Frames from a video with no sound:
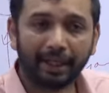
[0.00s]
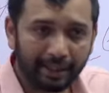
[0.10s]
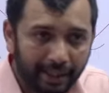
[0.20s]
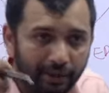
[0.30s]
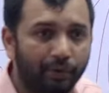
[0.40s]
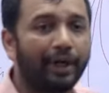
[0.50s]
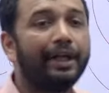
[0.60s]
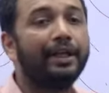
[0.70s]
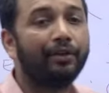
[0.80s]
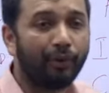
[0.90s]
and then you
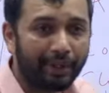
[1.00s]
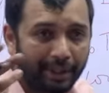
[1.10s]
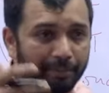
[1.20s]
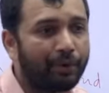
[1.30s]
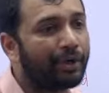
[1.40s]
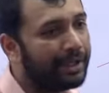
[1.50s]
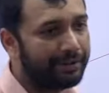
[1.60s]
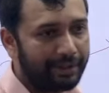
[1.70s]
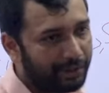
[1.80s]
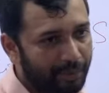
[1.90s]
get its one
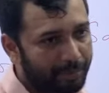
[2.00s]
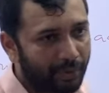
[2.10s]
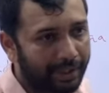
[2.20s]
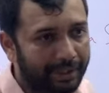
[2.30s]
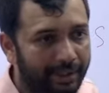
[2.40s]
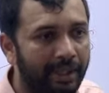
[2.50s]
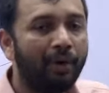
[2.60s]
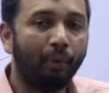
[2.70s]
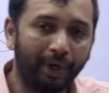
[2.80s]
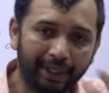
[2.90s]
cryptocurrency in your pocket.
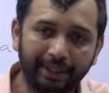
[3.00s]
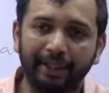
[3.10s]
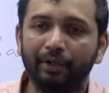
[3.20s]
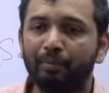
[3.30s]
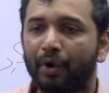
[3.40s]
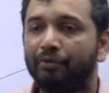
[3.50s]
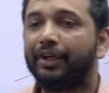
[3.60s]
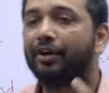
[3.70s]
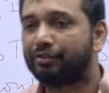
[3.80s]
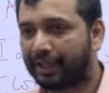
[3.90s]
Why it, you know,
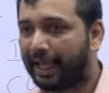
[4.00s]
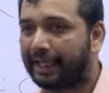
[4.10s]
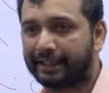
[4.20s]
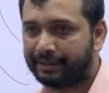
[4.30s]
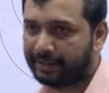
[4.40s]
profit of stake?